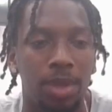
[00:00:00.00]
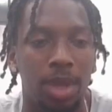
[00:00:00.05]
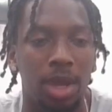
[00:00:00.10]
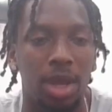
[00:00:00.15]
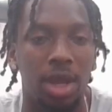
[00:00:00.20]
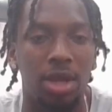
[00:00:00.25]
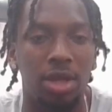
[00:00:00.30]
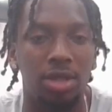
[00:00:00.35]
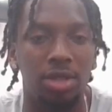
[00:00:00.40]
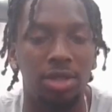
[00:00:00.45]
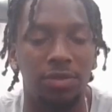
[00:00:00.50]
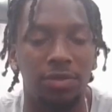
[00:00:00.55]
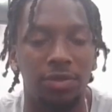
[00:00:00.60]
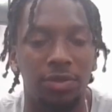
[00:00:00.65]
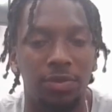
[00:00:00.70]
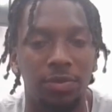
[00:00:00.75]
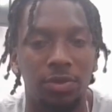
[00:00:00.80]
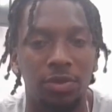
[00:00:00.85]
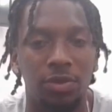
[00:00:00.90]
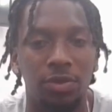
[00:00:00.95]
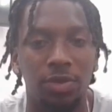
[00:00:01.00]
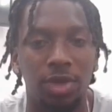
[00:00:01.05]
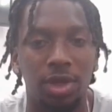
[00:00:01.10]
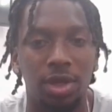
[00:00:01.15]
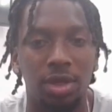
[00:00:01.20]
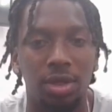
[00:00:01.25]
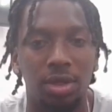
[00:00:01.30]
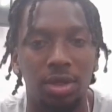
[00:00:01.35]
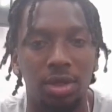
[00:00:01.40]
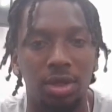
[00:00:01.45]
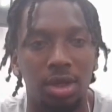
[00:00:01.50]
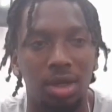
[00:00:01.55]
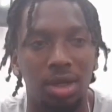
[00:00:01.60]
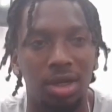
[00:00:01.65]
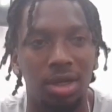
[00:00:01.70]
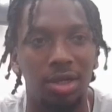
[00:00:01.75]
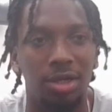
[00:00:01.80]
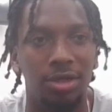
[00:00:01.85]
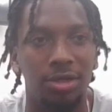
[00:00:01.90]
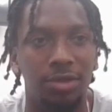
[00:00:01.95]
Areas of improvement.
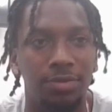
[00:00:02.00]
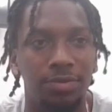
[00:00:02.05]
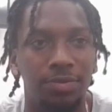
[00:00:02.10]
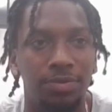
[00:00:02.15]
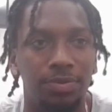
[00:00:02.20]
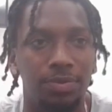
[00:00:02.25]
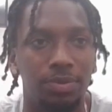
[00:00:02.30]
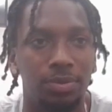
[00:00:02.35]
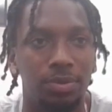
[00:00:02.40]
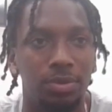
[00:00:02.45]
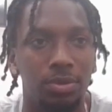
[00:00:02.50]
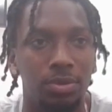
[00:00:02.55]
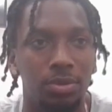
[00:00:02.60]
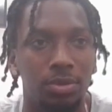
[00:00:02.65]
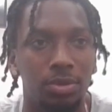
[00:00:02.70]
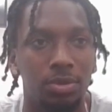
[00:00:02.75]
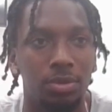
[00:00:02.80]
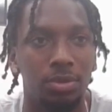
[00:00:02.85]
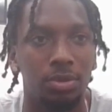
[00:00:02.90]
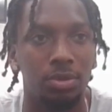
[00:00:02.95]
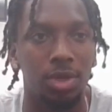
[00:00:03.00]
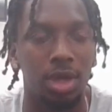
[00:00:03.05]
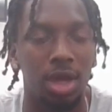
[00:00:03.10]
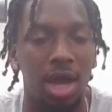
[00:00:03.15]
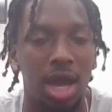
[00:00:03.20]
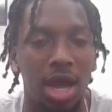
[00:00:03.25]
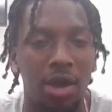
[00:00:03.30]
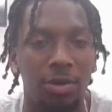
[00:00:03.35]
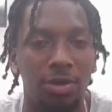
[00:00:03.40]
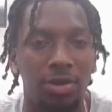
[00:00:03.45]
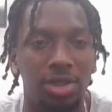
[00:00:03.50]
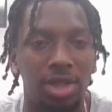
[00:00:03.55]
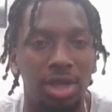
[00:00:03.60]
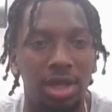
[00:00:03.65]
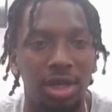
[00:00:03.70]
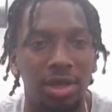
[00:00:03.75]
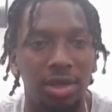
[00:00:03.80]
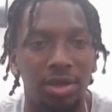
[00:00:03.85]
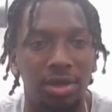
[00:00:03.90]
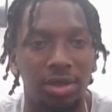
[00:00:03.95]
I would
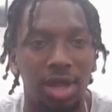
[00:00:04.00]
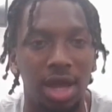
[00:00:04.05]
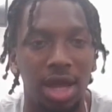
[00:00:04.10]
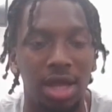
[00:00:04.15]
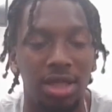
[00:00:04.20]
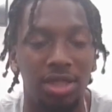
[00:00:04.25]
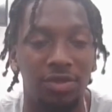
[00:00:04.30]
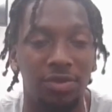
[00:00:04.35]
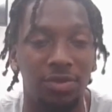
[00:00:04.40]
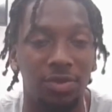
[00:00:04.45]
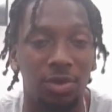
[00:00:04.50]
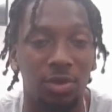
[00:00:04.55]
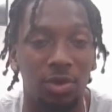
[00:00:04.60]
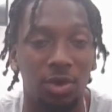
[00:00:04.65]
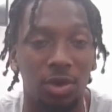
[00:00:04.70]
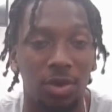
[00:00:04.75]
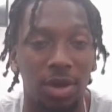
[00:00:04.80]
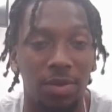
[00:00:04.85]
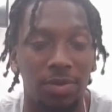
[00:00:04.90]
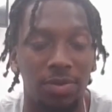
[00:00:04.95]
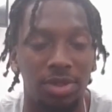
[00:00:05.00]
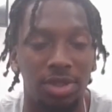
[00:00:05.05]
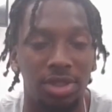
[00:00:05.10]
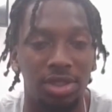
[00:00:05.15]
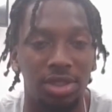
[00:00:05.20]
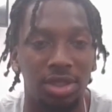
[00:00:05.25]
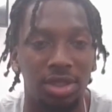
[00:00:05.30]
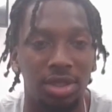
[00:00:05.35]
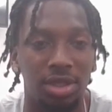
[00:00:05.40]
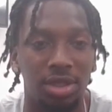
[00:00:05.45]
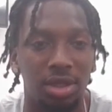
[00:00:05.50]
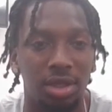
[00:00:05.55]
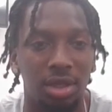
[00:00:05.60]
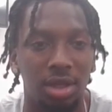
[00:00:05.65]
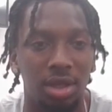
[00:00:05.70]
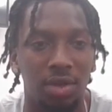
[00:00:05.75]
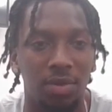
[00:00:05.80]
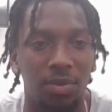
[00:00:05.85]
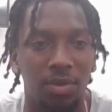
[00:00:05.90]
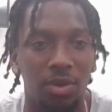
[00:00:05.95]
say at least from the quarterback position,
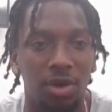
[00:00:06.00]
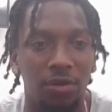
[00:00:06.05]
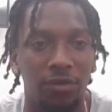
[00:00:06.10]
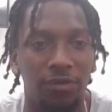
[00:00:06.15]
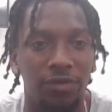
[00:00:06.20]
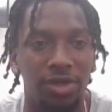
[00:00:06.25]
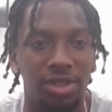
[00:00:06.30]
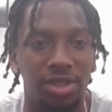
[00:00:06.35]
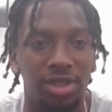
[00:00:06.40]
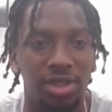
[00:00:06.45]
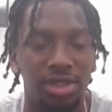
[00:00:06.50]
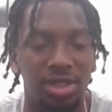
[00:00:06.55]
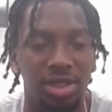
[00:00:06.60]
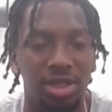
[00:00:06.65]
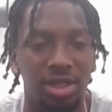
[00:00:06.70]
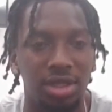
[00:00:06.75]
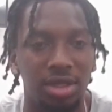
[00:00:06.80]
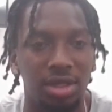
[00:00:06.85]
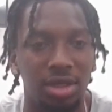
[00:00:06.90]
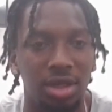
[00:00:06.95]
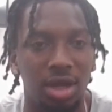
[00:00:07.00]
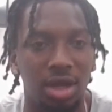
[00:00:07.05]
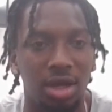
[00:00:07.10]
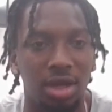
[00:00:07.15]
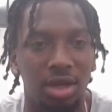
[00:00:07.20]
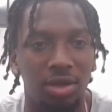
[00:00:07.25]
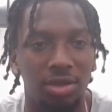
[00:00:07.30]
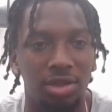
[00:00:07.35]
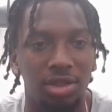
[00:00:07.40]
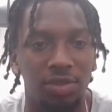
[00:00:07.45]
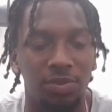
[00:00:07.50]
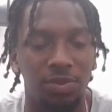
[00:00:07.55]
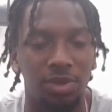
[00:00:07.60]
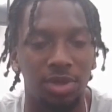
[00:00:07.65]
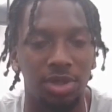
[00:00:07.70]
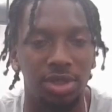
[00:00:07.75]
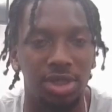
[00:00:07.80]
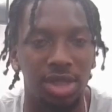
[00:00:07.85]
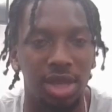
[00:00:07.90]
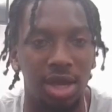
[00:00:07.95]
more efficiency, just
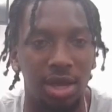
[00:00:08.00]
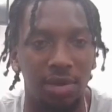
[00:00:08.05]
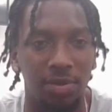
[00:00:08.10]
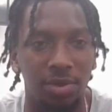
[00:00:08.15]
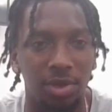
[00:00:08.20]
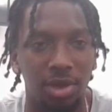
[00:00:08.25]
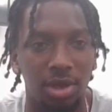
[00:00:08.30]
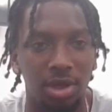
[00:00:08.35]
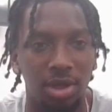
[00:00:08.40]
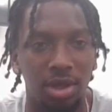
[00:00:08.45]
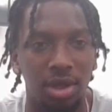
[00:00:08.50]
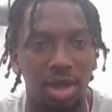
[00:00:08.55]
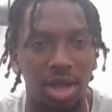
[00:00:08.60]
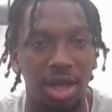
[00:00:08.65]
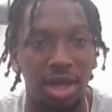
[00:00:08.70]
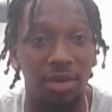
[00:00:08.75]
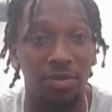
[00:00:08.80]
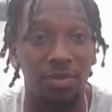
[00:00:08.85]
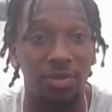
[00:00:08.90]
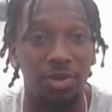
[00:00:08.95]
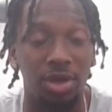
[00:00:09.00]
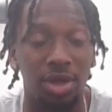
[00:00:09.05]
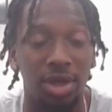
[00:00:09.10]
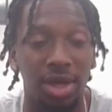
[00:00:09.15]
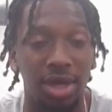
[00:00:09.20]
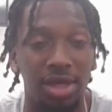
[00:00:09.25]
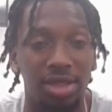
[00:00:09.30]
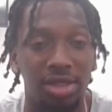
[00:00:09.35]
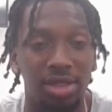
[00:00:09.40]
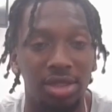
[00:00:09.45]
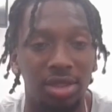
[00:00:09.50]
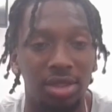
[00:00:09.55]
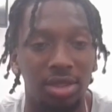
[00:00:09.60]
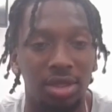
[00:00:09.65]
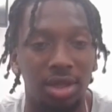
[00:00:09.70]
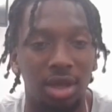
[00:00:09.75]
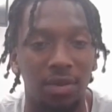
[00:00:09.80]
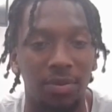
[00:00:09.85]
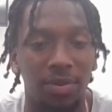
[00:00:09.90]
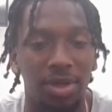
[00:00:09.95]
pre-snap and communication,
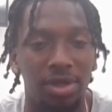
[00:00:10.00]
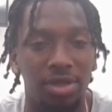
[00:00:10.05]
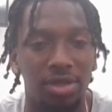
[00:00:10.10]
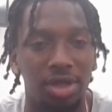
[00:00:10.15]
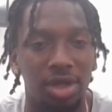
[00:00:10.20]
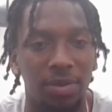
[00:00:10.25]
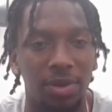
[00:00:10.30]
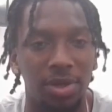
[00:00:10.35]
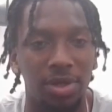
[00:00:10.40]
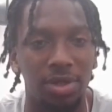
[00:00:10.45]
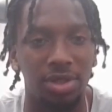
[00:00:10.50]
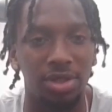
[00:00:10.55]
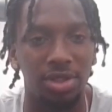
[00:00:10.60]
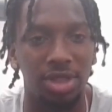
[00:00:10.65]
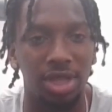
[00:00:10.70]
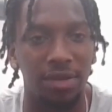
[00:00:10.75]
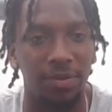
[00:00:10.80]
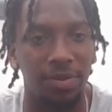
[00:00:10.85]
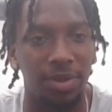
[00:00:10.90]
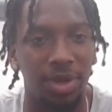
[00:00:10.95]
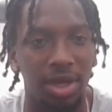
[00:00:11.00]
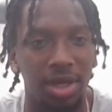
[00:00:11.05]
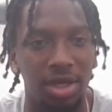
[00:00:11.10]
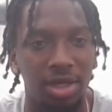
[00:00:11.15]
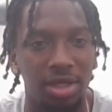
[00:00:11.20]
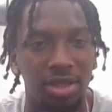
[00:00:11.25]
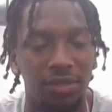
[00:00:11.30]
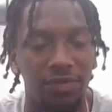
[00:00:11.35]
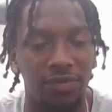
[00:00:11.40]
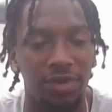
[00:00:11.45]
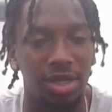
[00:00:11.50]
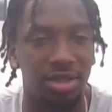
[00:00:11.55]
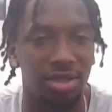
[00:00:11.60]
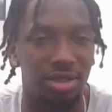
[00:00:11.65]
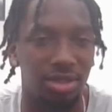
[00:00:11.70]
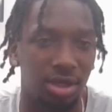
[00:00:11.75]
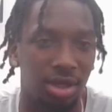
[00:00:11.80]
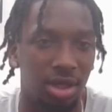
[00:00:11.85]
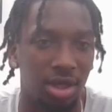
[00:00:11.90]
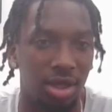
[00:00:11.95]
making sure everybody's on the same page. If
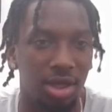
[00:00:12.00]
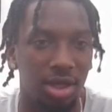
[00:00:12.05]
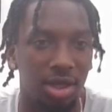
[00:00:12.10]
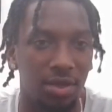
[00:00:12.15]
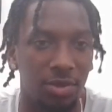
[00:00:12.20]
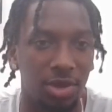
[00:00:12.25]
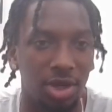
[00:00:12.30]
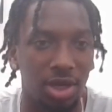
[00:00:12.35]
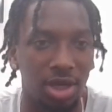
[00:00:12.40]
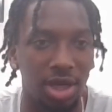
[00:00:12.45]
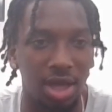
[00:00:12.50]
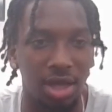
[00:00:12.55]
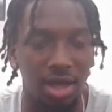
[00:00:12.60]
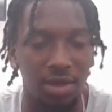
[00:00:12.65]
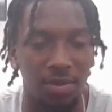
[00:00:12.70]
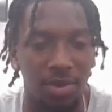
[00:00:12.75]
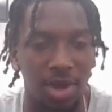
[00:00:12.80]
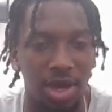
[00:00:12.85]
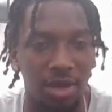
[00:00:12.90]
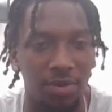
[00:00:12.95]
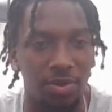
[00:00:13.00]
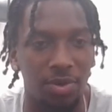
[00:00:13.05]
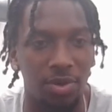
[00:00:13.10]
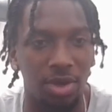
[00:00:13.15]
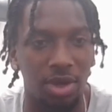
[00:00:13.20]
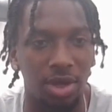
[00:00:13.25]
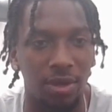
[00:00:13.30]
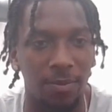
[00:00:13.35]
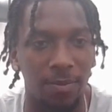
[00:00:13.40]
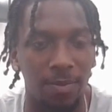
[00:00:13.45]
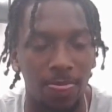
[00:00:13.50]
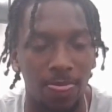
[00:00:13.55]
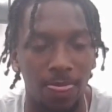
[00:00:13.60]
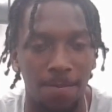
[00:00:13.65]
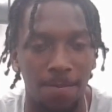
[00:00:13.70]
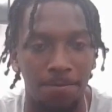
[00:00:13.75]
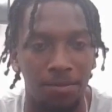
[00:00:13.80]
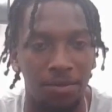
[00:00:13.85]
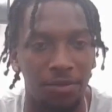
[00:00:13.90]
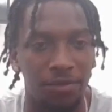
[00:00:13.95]
that's communicating the mic point,
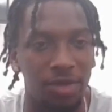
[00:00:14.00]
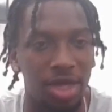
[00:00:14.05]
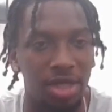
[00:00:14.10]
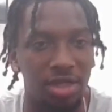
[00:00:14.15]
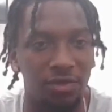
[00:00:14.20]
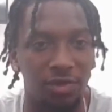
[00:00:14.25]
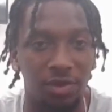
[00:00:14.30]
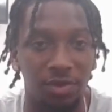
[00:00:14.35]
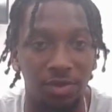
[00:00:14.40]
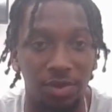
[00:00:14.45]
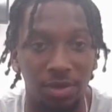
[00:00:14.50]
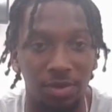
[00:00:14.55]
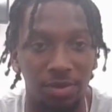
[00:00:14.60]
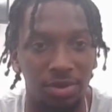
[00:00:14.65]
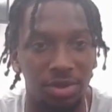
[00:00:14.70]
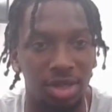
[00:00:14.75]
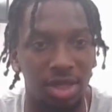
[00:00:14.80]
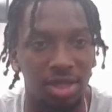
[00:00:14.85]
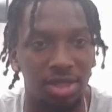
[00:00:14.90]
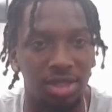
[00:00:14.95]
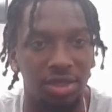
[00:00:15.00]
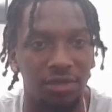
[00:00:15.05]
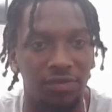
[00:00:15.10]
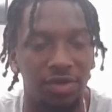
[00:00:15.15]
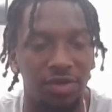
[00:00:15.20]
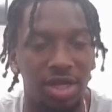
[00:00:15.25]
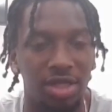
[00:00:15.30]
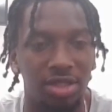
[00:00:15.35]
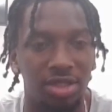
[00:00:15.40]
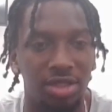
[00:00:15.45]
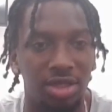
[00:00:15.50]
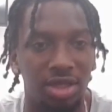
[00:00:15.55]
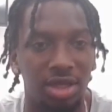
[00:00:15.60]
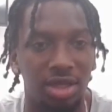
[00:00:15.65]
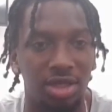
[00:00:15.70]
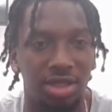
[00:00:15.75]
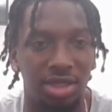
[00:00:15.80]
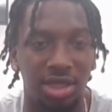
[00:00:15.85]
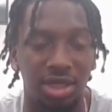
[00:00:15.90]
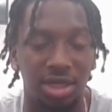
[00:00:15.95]
if that's flipping the protection, if that's
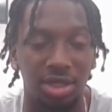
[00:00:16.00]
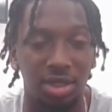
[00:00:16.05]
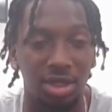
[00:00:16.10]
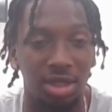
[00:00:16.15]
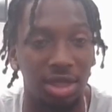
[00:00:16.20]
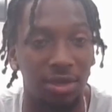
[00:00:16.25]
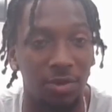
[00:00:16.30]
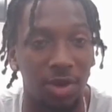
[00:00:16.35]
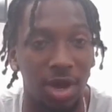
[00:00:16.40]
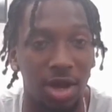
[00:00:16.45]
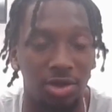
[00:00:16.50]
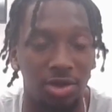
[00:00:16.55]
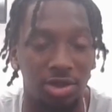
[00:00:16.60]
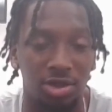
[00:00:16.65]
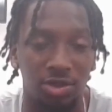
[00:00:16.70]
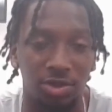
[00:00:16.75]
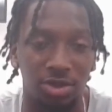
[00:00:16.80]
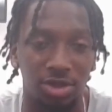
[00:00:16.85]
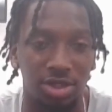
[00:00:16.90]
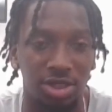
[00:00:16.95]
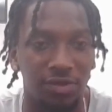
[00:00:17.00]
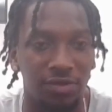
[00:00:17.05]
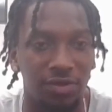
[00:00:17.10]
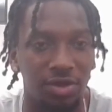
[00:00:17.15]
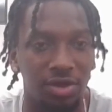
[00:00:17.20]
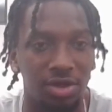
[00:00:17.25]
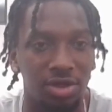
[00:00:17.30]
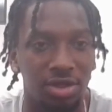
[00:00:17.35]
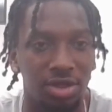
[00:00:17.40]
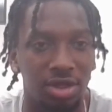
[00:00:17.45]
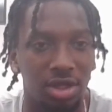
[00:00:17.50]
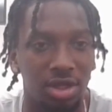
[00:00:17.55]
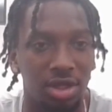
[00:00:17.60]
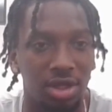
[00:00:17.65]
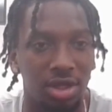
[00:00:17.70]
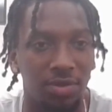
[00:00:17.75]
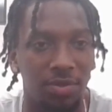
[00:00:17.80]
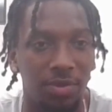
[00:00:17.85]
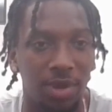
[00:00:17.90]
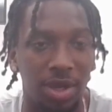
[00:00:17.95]
signaling routes to receivers,
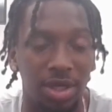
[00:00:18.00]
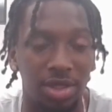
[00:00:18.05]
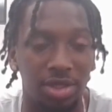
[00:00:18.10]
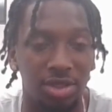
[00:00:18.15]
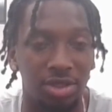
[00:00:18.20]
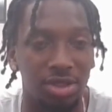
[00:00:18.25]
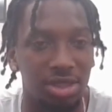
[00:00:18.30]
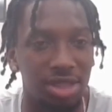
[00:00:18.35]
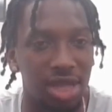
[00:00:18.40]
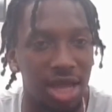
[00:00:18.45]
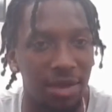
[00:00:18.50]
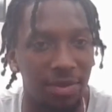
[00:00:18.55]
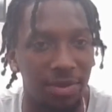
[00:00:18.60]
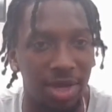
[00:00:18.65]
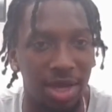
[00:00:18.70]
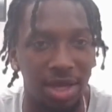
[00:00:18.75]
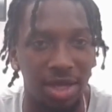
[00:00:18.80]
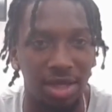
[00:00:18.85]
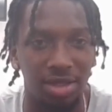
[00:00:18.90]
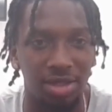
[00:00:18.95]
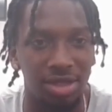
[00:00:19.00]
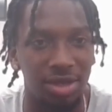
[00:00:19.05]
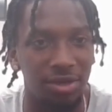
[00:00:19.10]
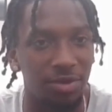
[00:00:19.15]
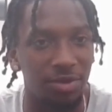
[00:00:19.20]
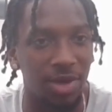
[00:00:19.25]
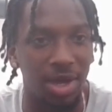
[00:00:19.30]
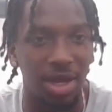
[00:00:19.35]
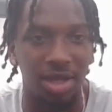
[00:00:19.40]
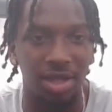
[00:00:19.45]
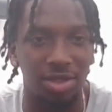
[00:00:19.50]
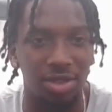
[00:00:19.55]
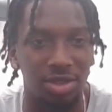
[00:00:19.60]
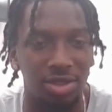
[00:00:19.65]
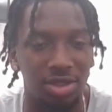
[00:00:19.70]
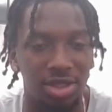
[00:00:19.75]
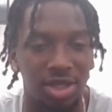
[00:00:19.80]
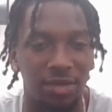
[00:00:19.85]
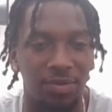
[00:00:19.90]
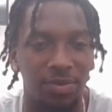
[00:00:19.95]
making sure the snap cadence, everybody is on
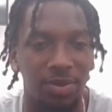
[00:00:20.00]
the same